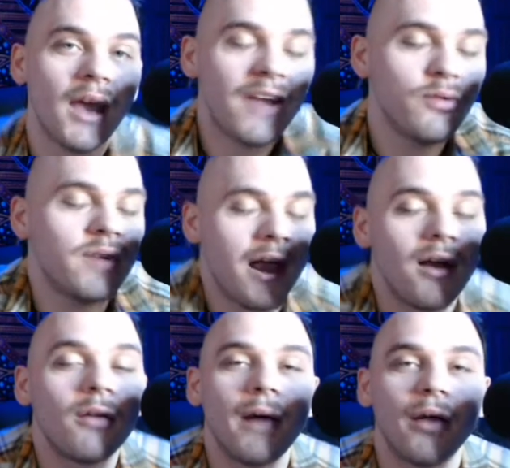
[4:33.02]
I don't
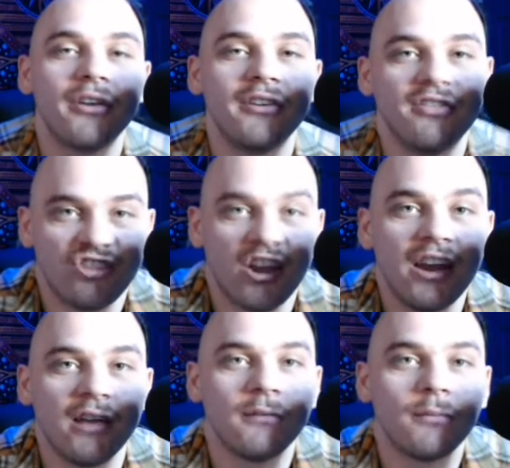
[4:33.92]
care about their
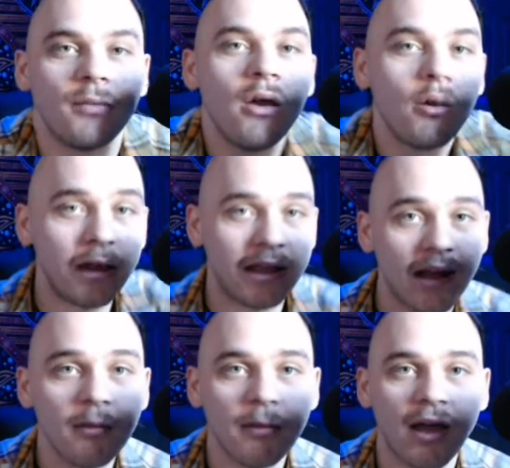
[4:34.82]
vagina. What I
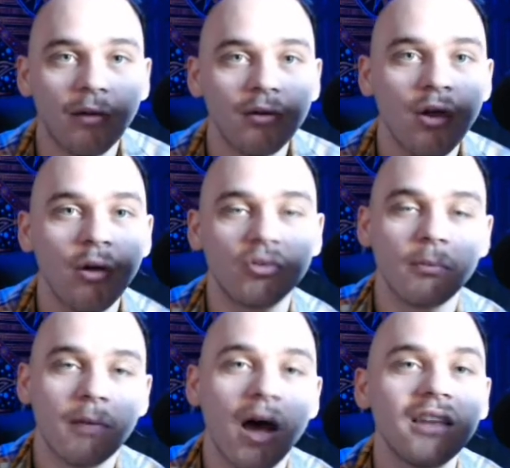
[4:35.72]
cared about was
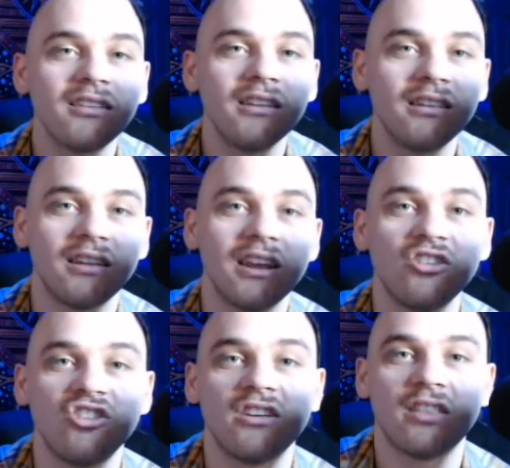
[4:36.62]
the policies and
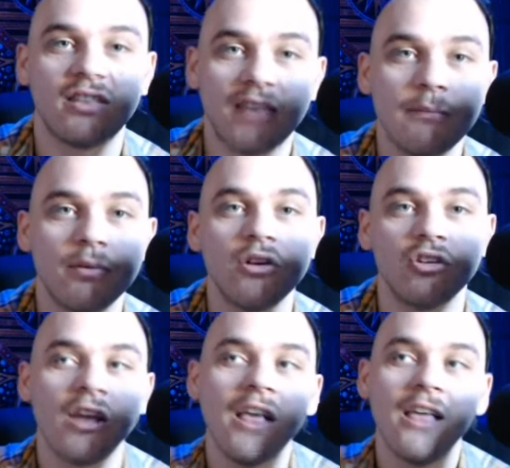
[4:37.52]
agenda that they
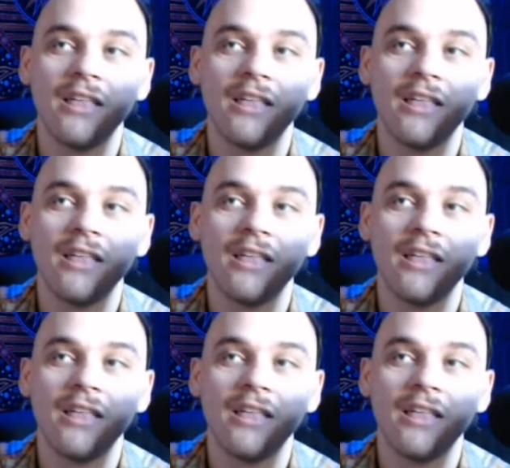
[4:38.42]
pushed.